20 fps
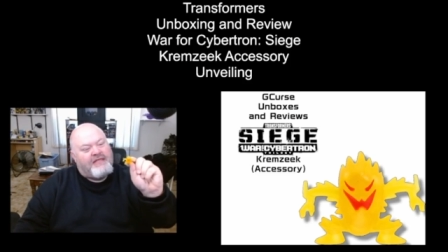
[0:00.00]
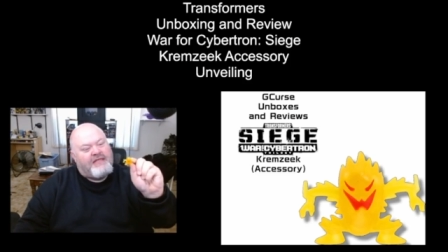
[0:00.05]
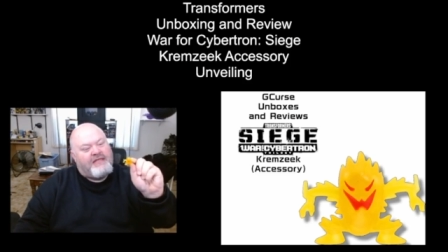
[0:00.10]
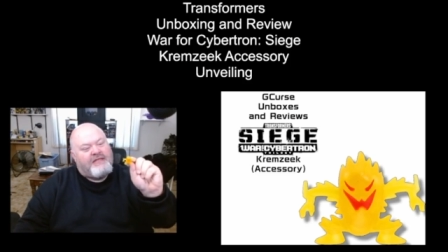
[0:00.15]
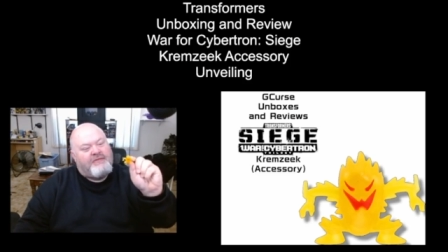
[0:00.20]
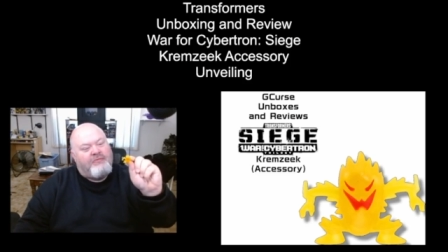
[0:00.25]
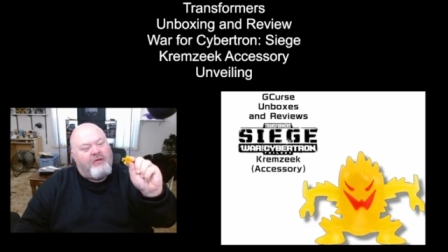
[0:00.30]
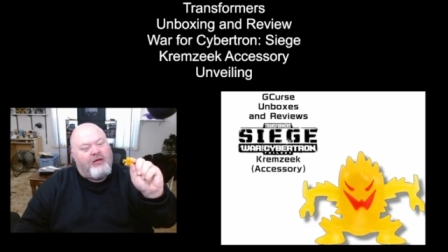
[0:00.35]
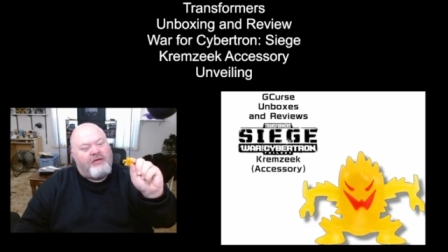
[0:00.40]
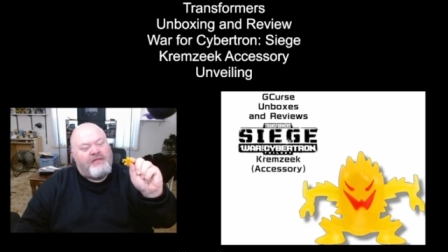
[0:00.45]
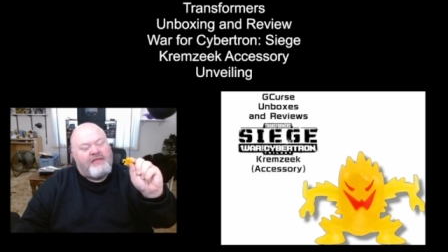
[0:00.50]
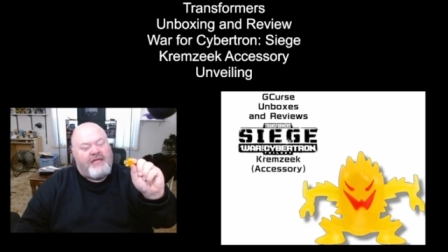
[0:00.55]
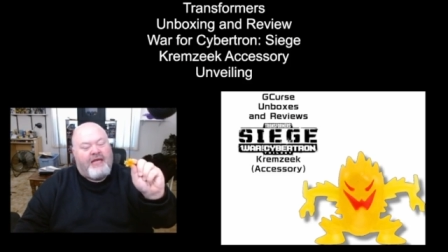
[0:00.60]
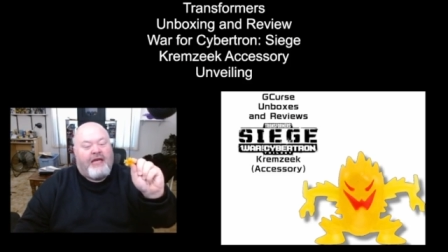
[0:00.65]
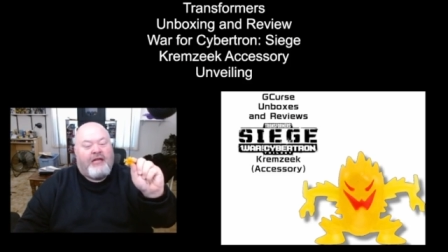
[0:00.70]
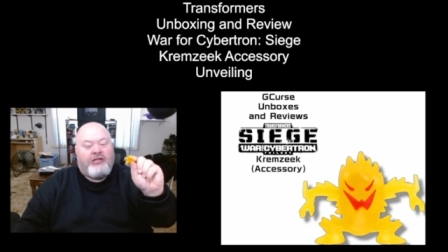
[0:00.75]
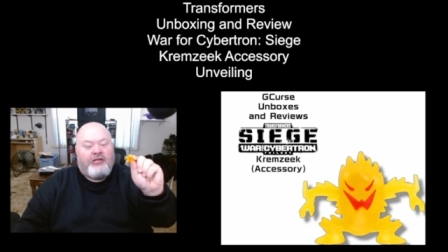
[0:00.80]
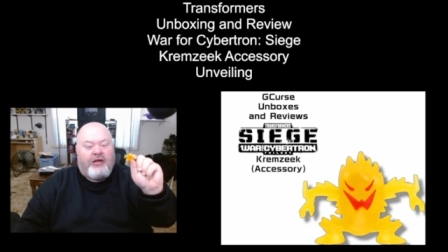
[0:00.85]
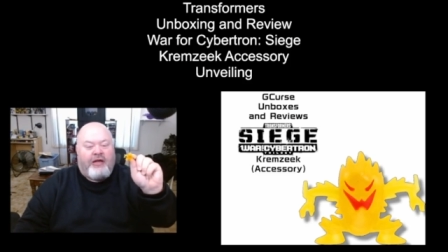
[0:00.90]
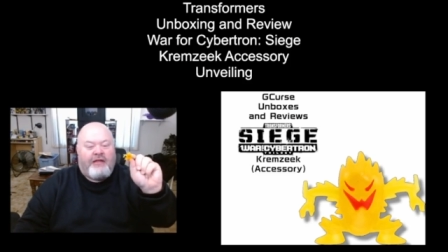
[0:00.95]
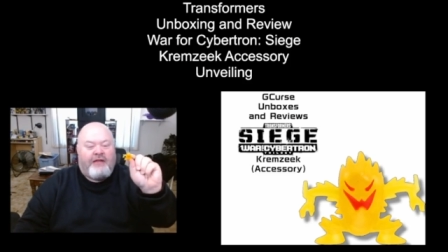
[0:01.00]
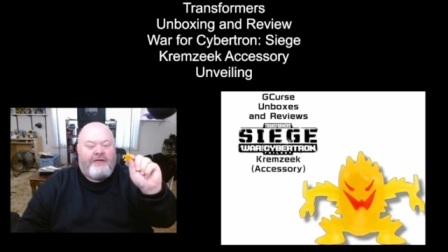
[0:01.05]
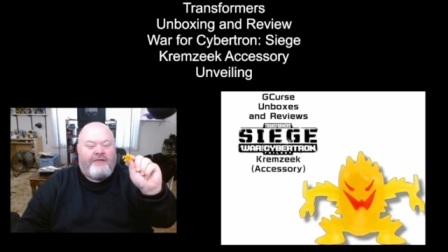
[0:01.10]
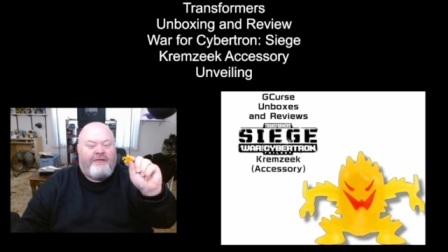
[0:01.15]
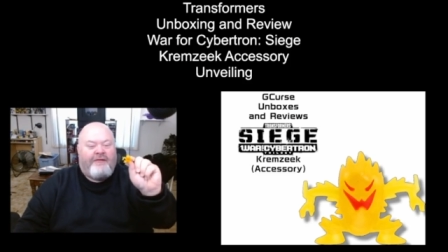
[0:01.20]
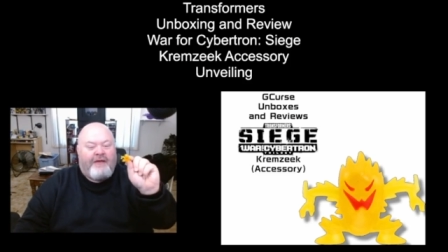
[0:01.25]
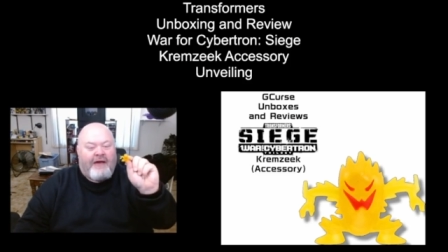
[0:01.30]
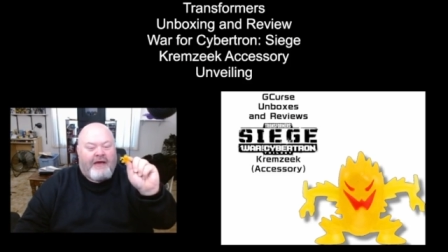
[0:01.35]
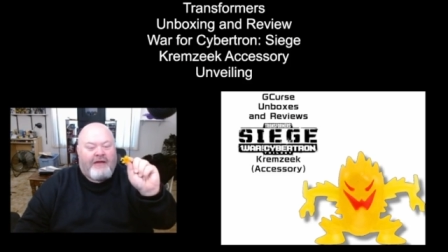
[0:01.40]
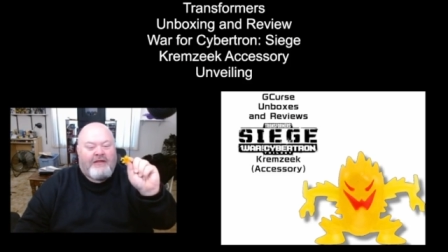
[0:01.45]
small stature and the
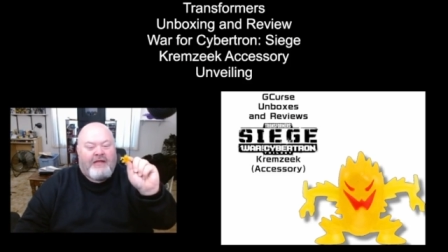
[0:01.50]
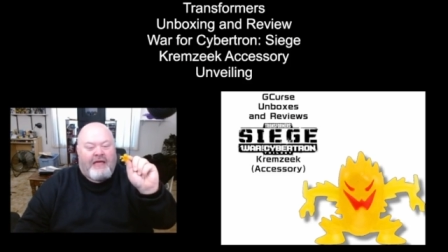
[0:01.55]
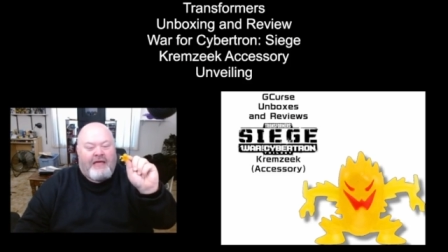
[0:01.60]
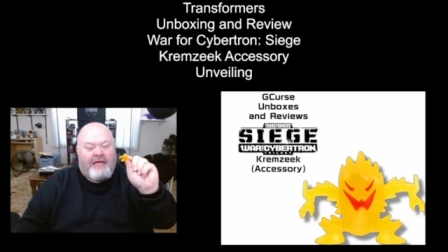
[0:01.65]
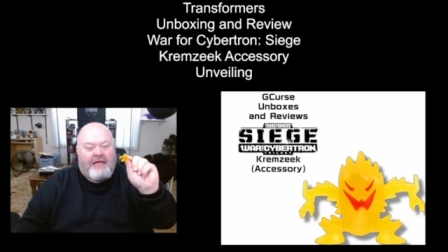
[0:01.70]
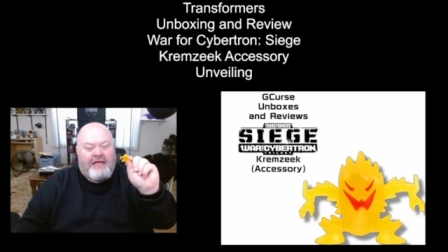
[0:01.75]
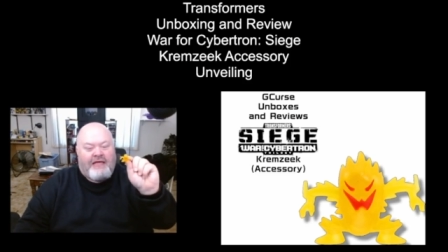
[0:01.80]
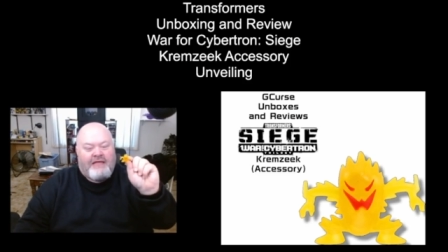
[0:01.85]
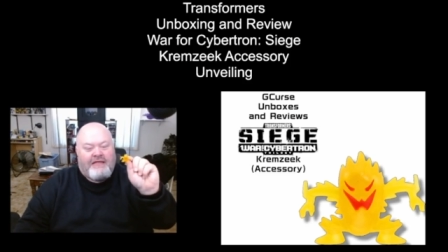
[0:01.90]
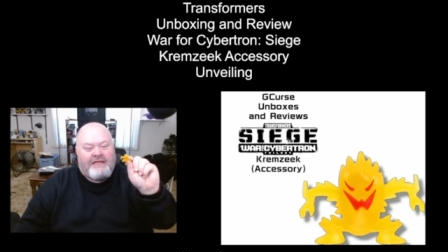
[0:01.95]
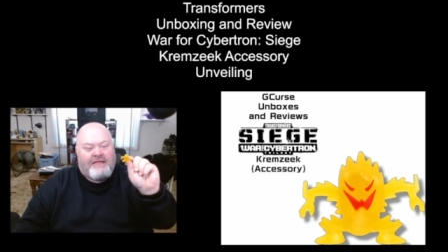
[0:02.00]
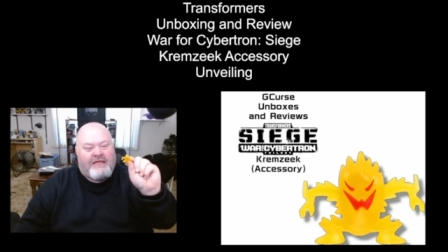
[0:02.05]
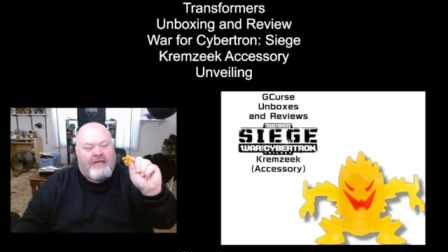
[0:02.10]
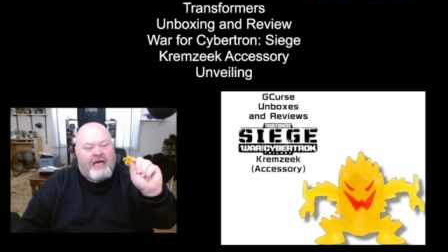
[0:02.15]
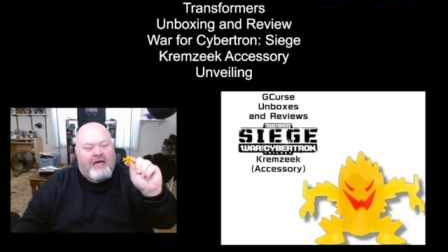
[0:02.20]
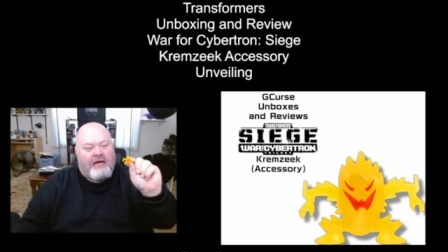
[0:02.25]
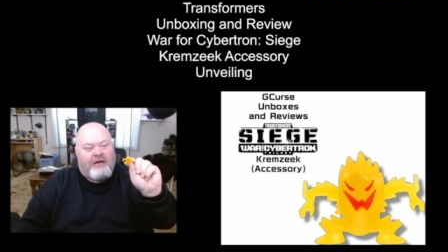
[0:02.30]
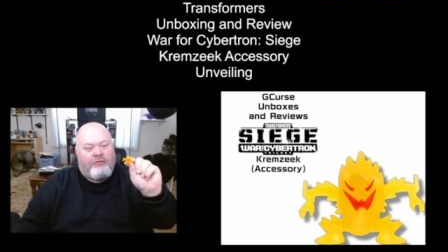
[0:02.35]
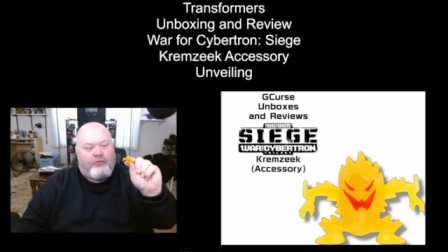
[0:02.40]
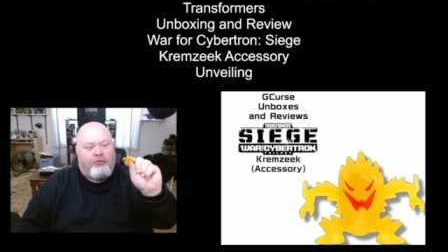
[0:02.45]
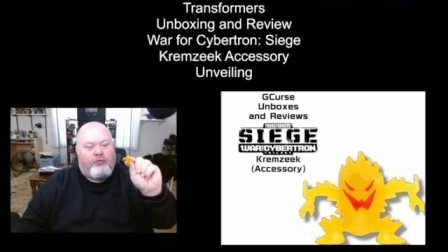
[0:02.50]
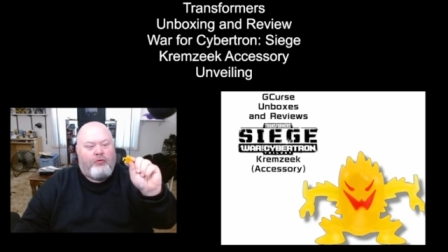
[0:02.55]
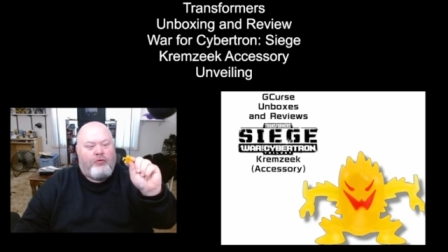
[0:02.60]
fact that he is not